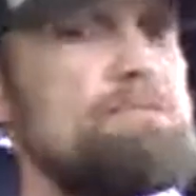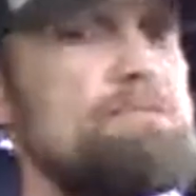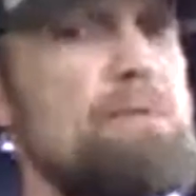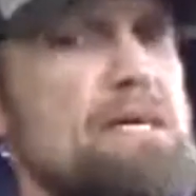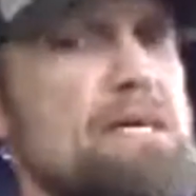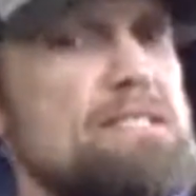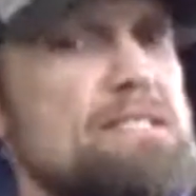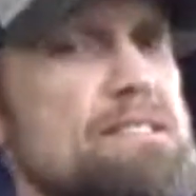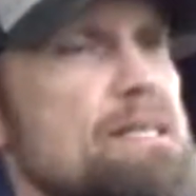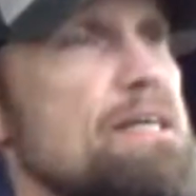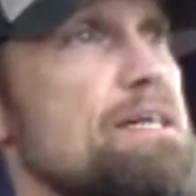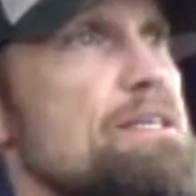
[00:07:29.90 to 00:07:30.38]

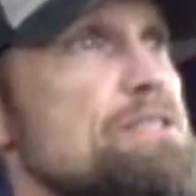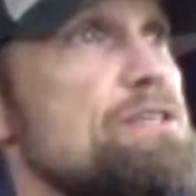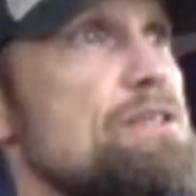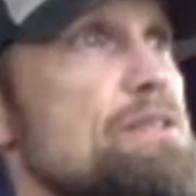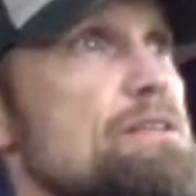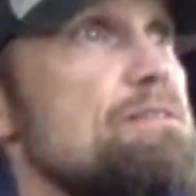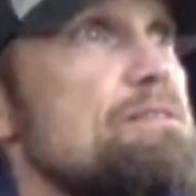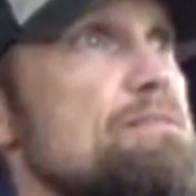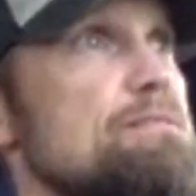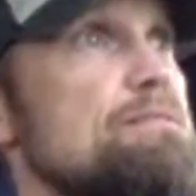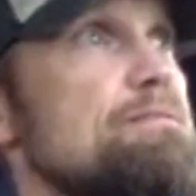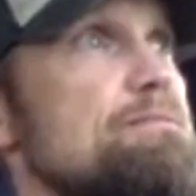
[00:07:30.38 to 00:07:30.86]
The space
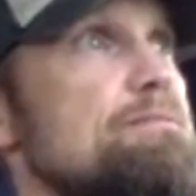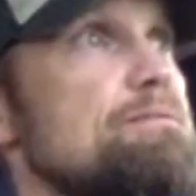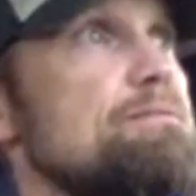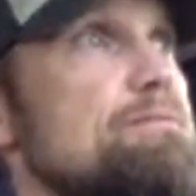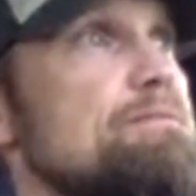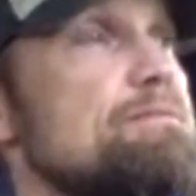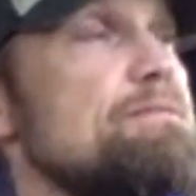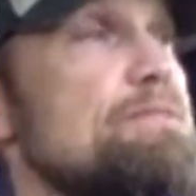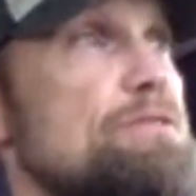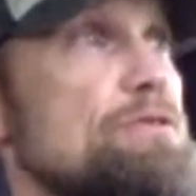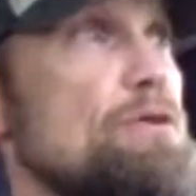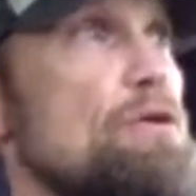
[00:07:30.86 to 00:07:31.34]
station
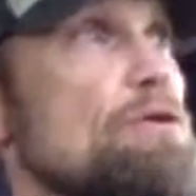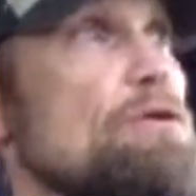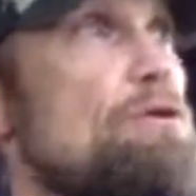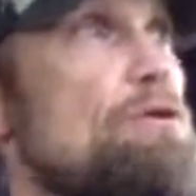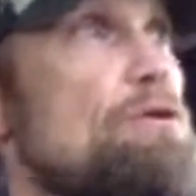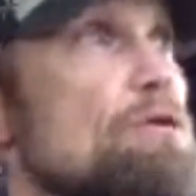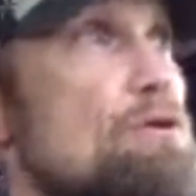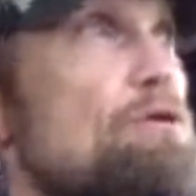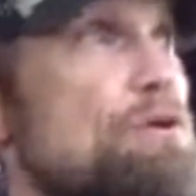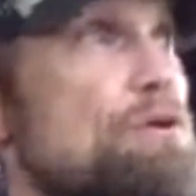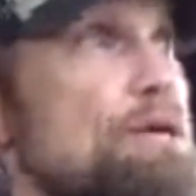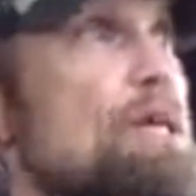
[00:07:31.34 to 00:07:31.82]

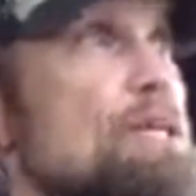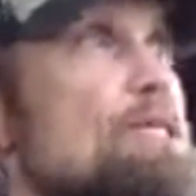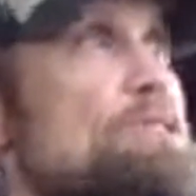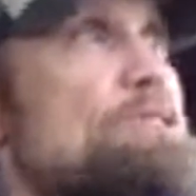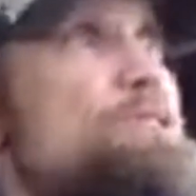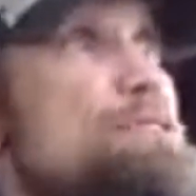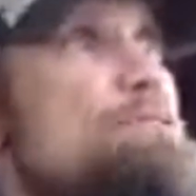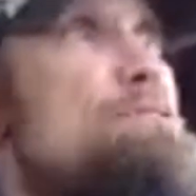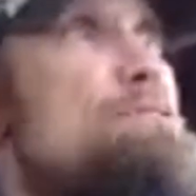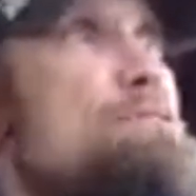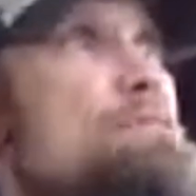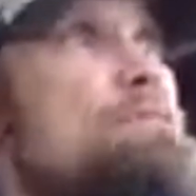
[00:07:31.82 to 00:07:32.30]
solar
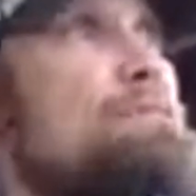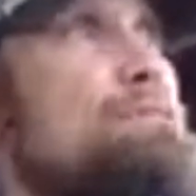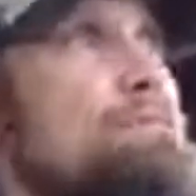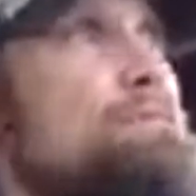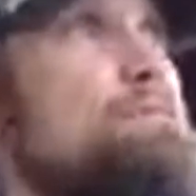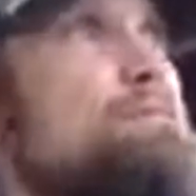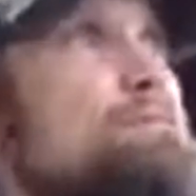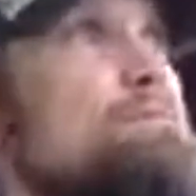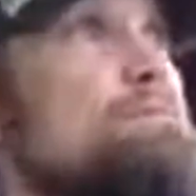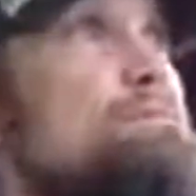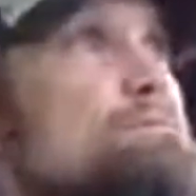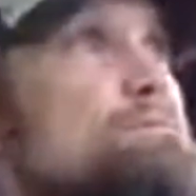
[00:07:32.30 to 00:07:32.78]
arrays
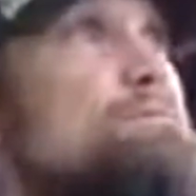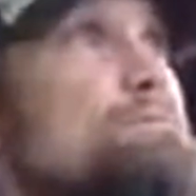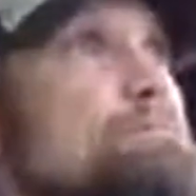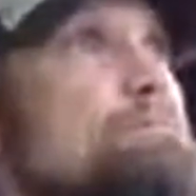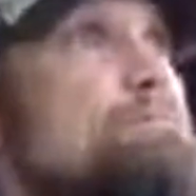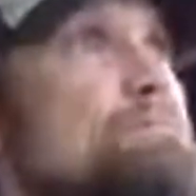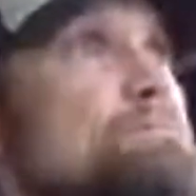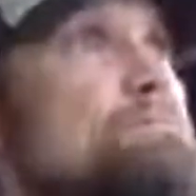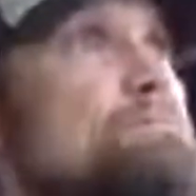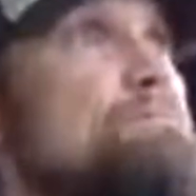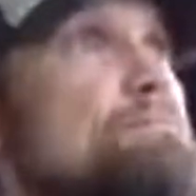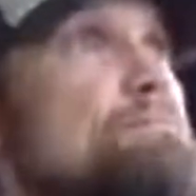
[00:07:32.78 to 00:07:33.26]

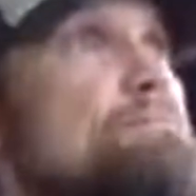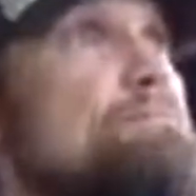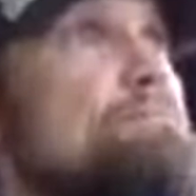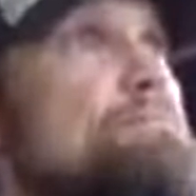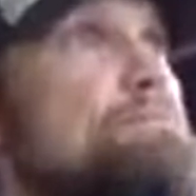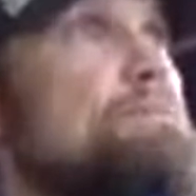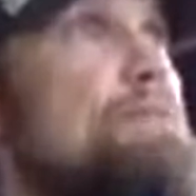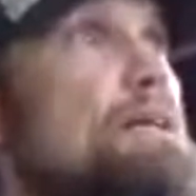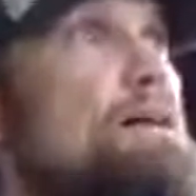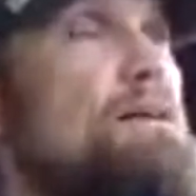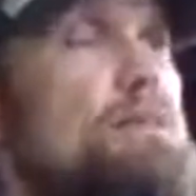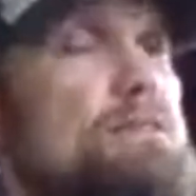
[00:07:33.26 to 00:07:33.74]

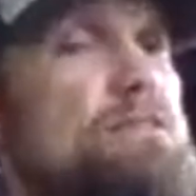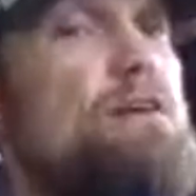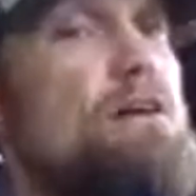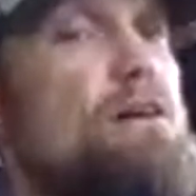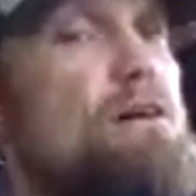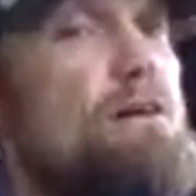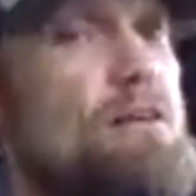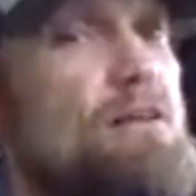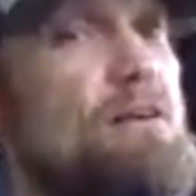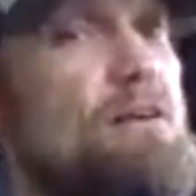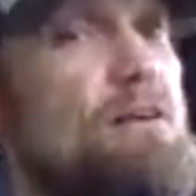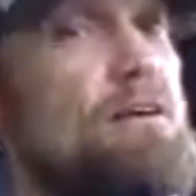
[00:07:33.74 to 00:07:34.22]
are
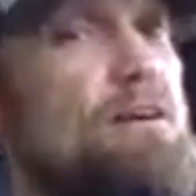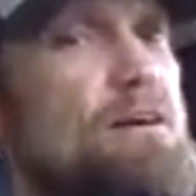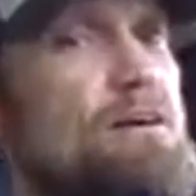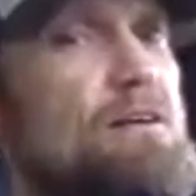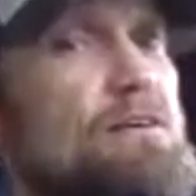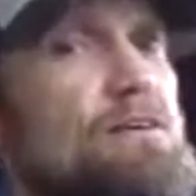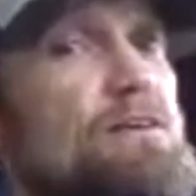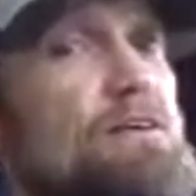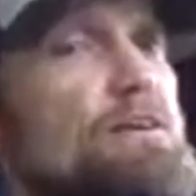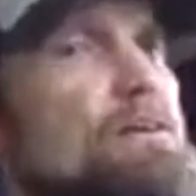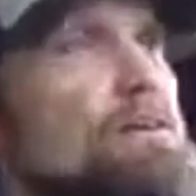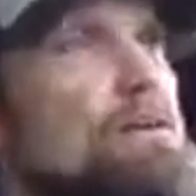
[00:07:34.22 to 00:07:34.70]
scarlet
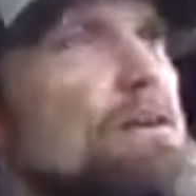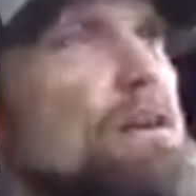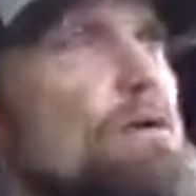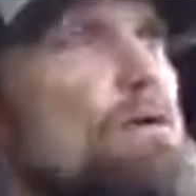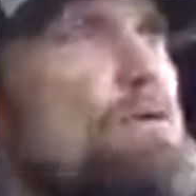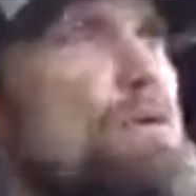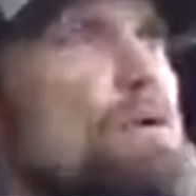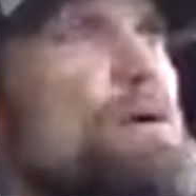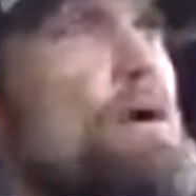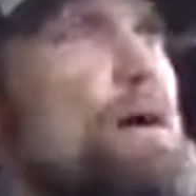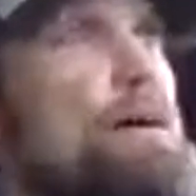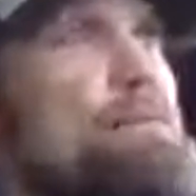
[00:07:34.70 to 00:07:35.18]
colored.
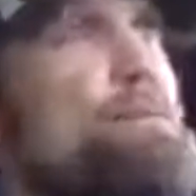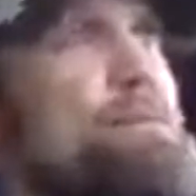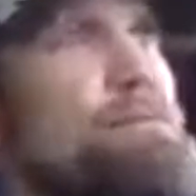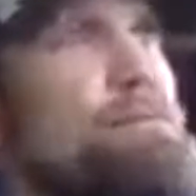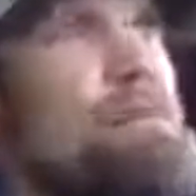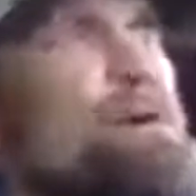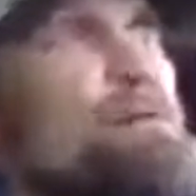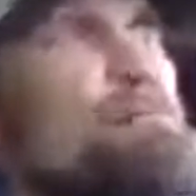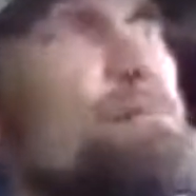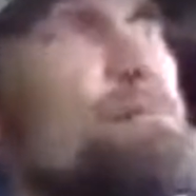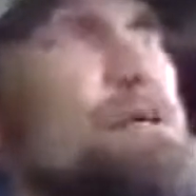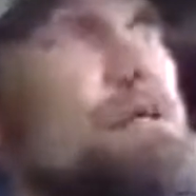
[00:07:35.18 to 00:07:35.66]

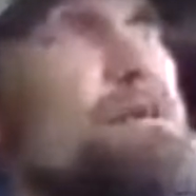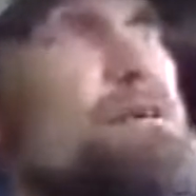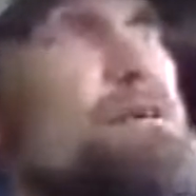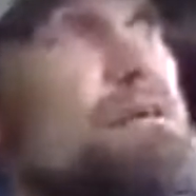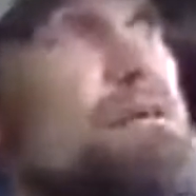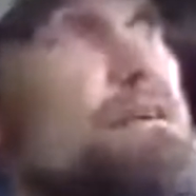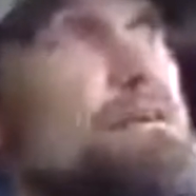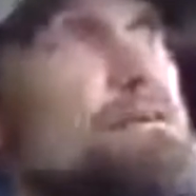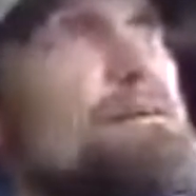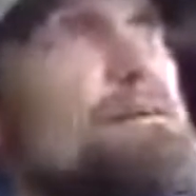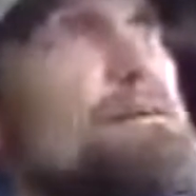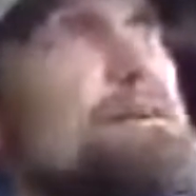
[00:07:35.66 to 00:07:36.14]
When I
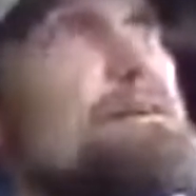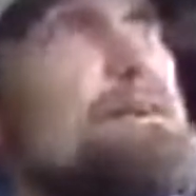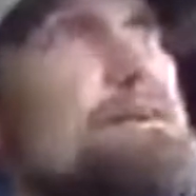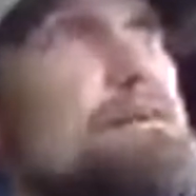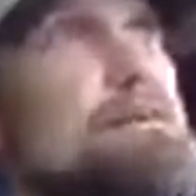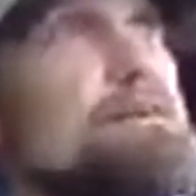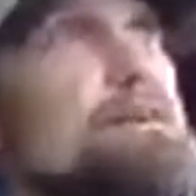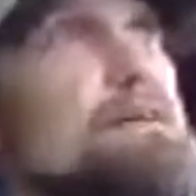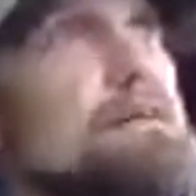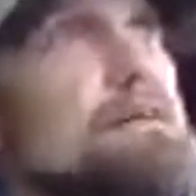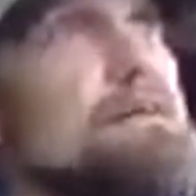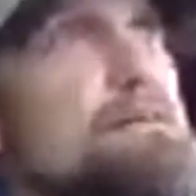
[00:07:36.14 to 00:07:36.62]
film it
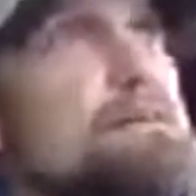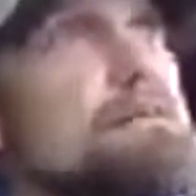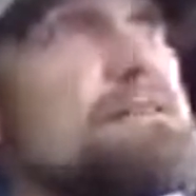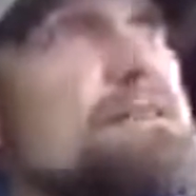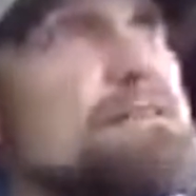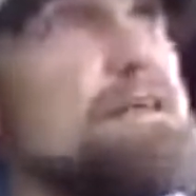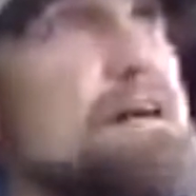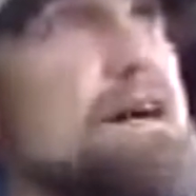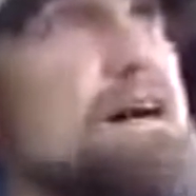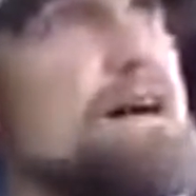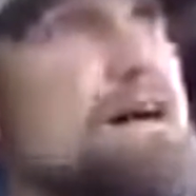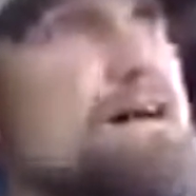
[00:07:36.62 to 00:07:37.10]

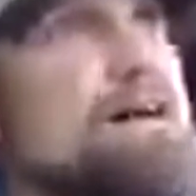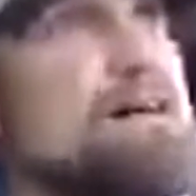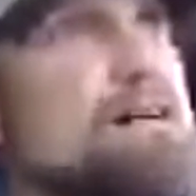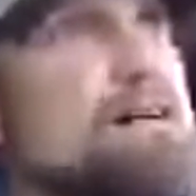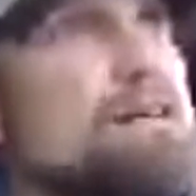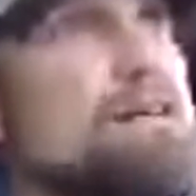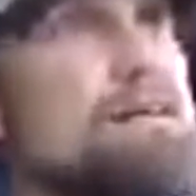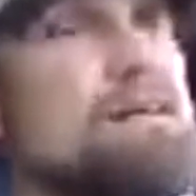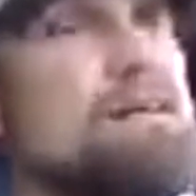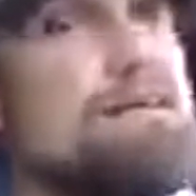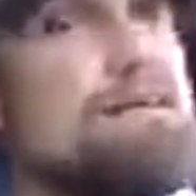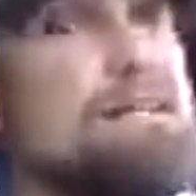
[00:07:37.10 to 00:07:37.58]
in the
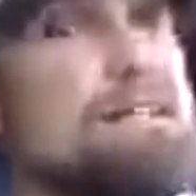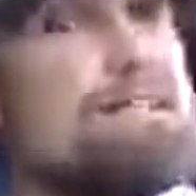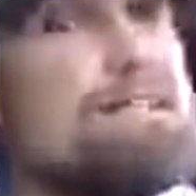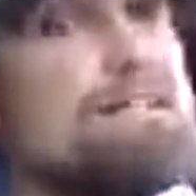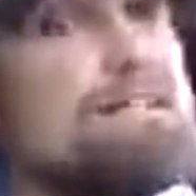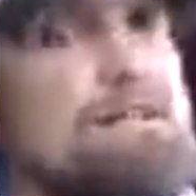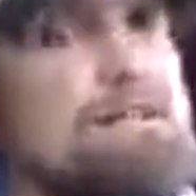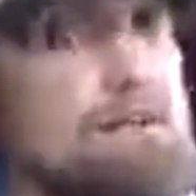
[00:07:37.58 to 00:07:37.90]
sky,